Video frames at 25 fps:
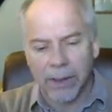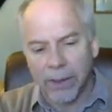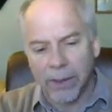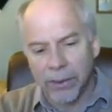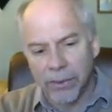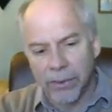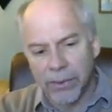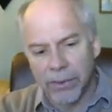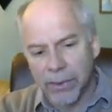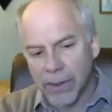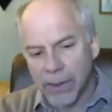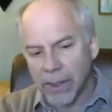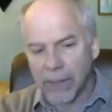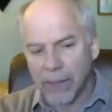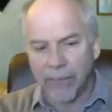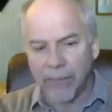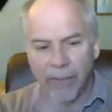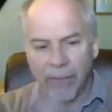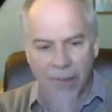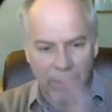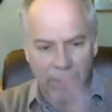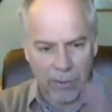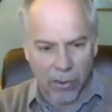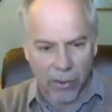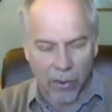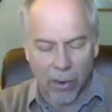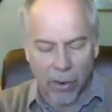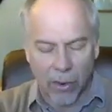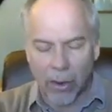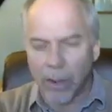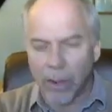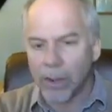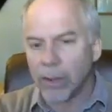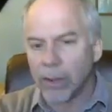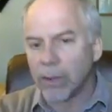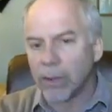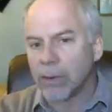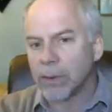used like
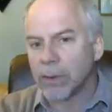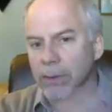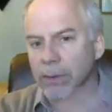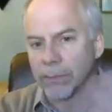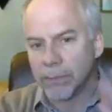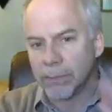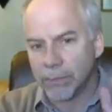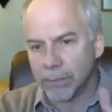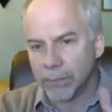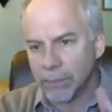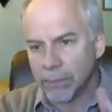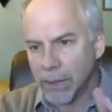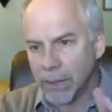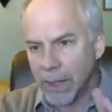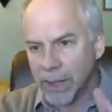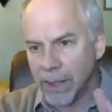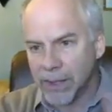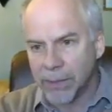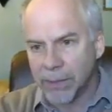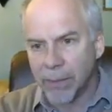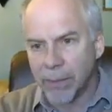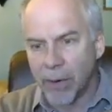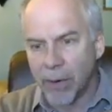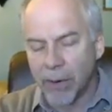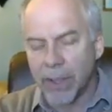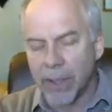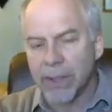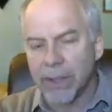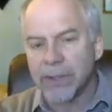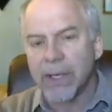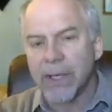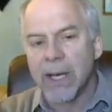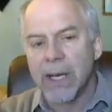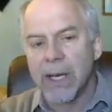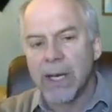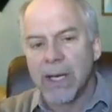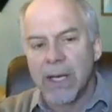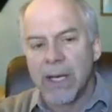factorial and exponents.